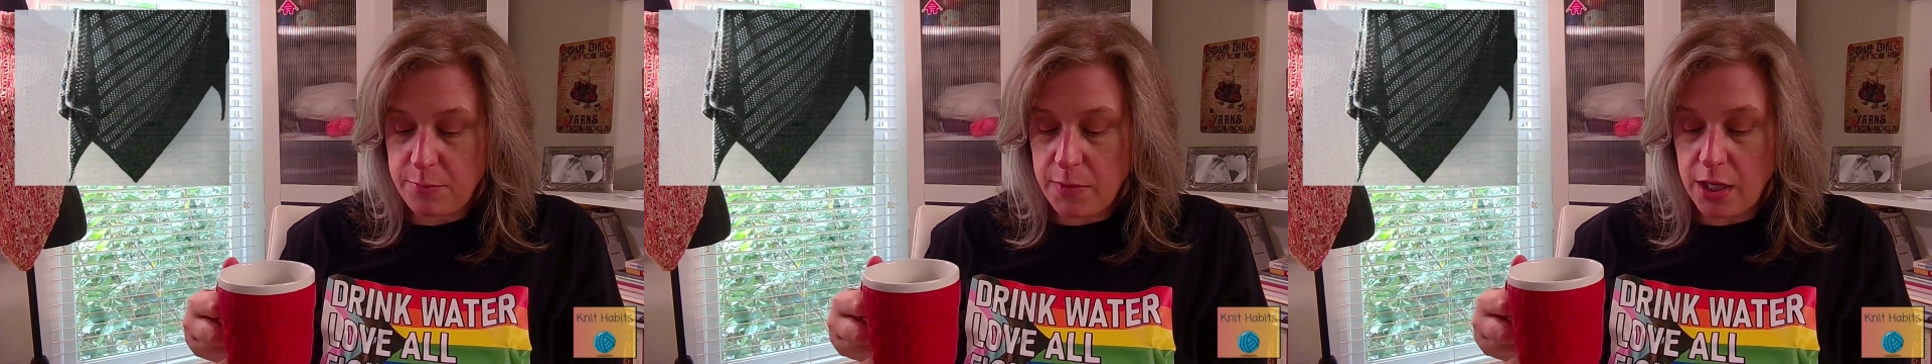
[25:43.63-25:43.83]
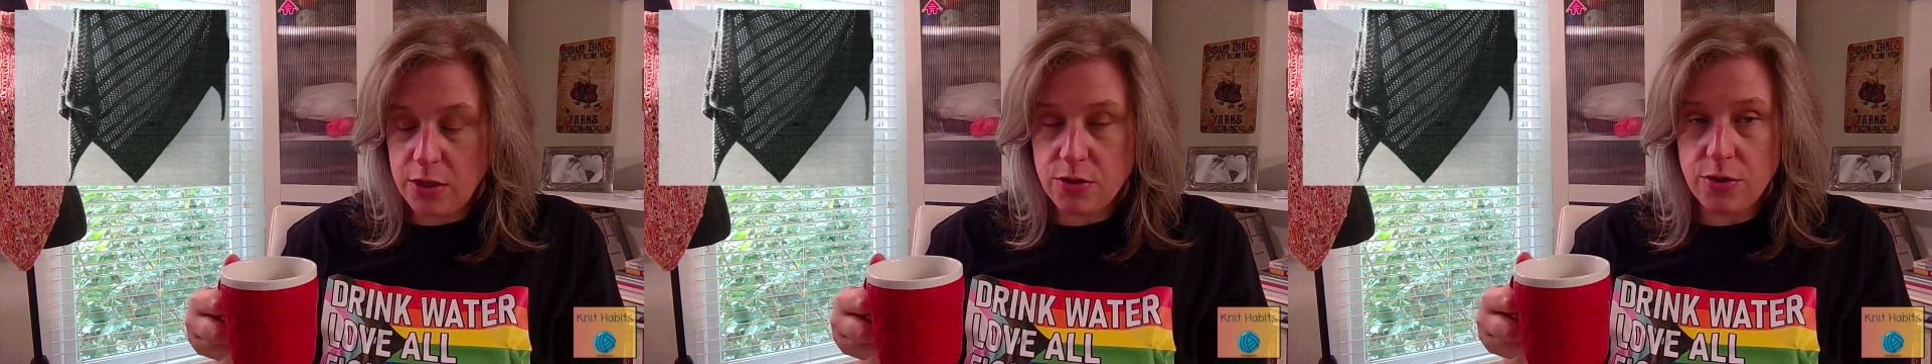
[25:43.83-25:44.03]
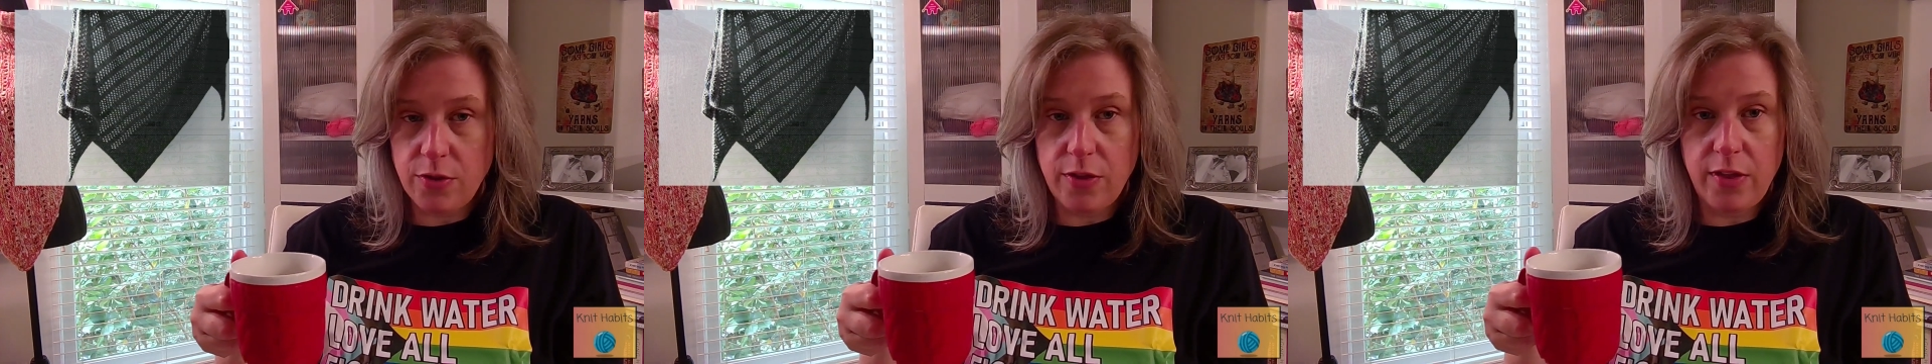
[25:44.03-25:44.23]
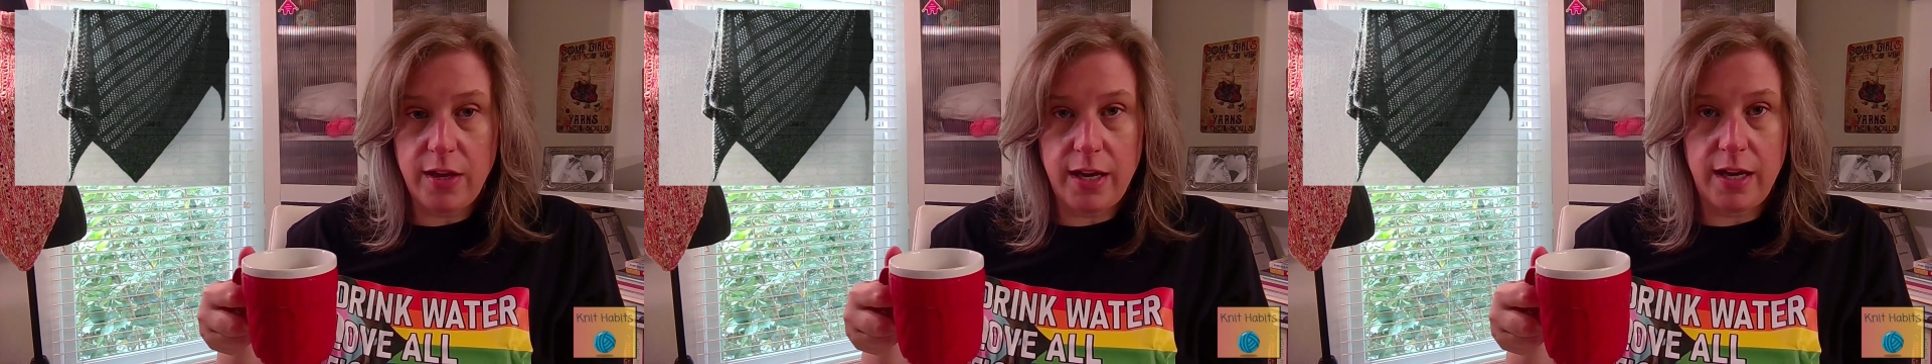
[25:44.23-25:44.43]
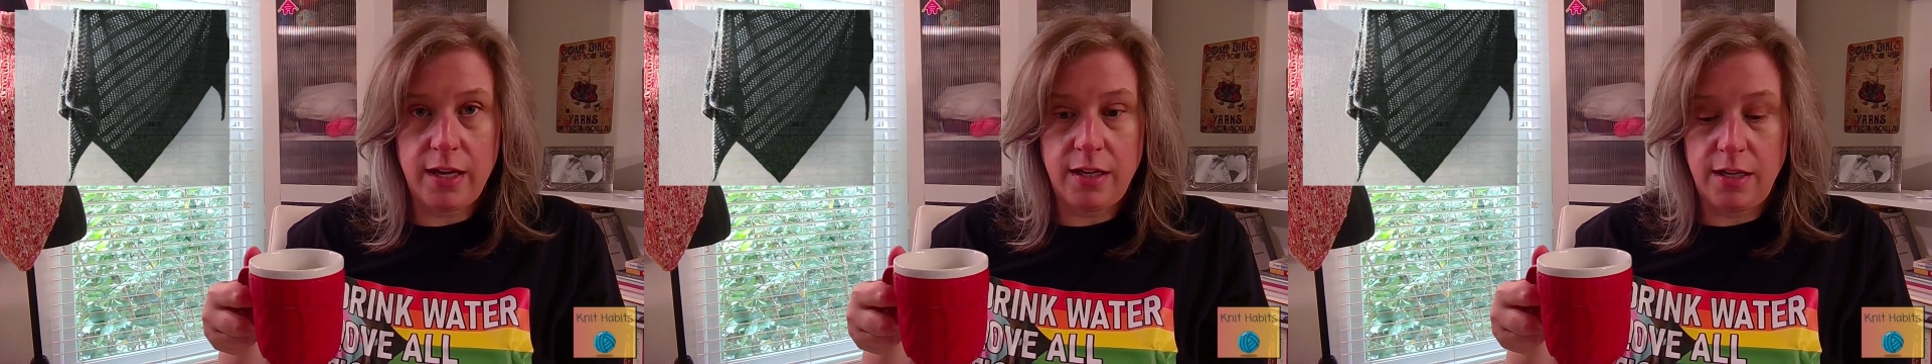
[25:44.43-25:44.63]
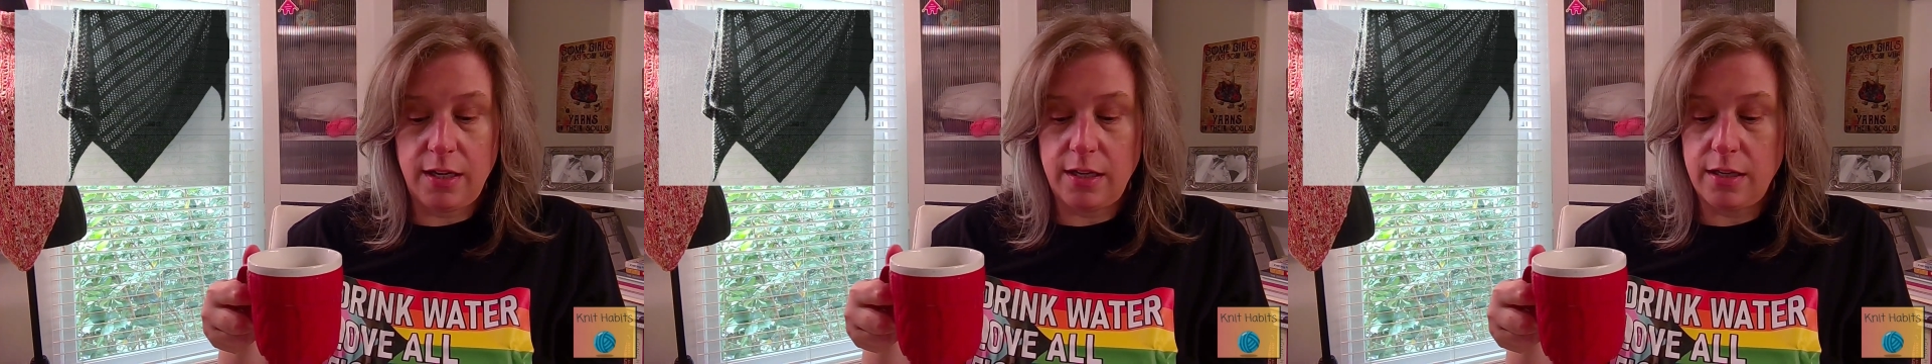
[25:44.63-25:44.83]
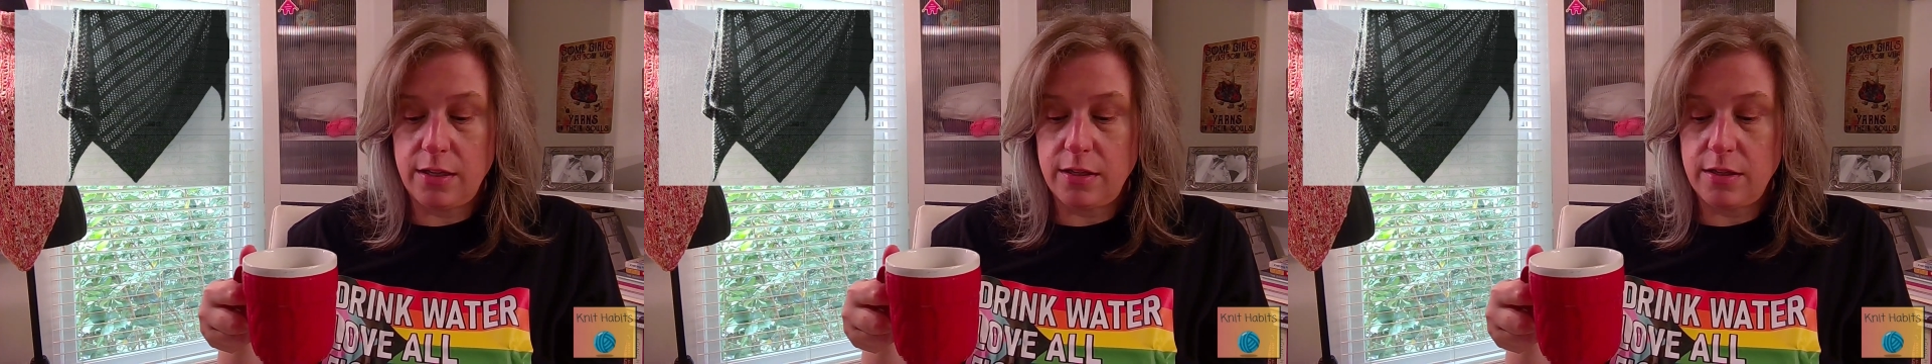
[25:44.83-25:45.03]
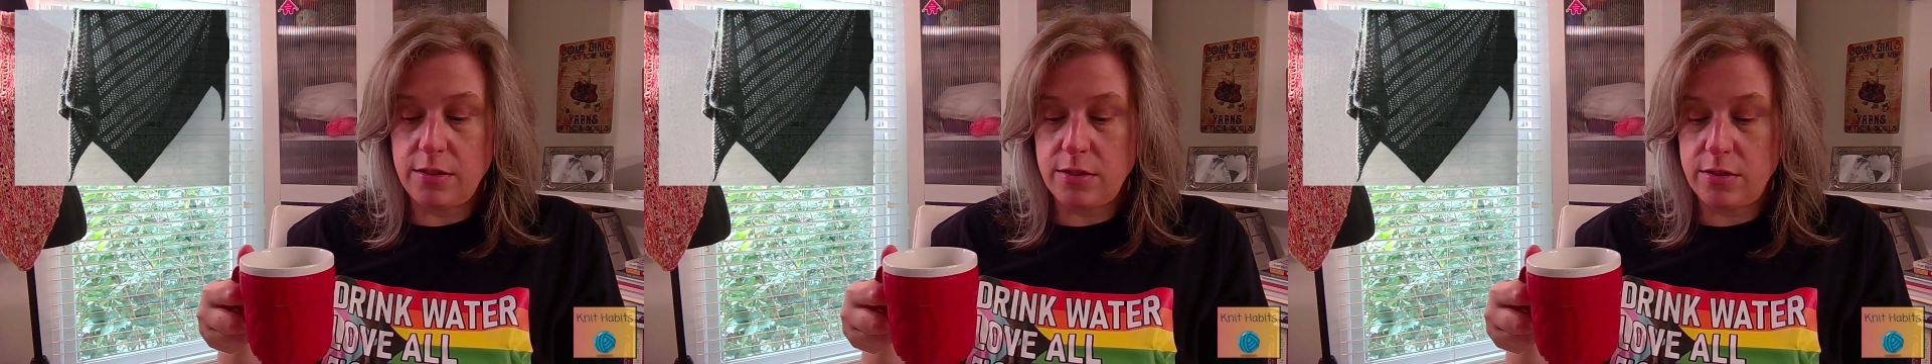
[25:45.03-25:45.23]
So that
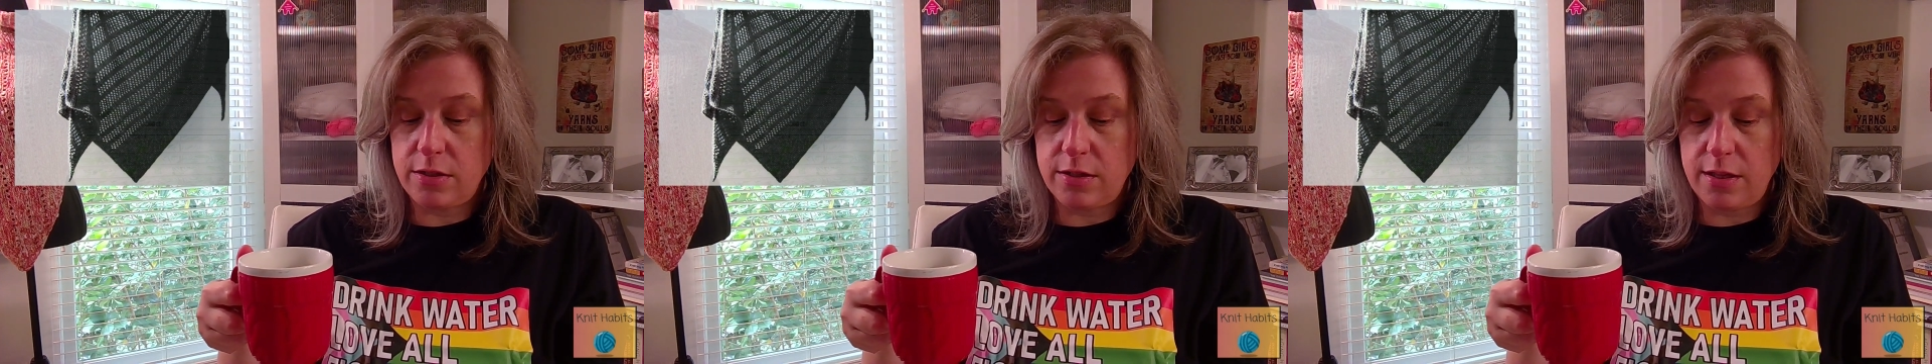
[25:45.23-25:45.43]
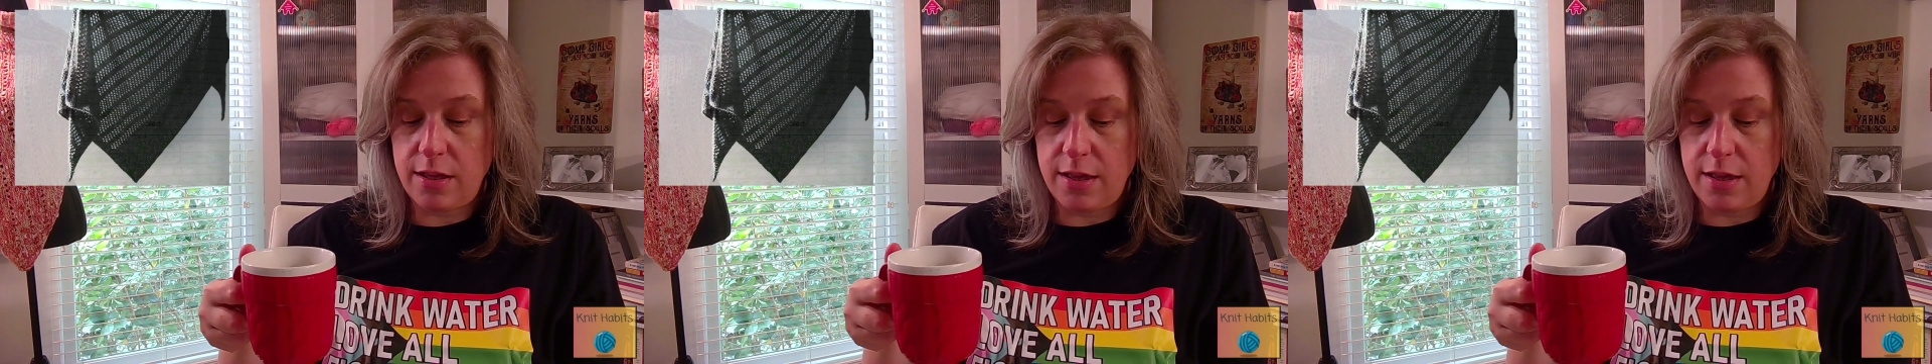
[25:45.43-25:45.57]
is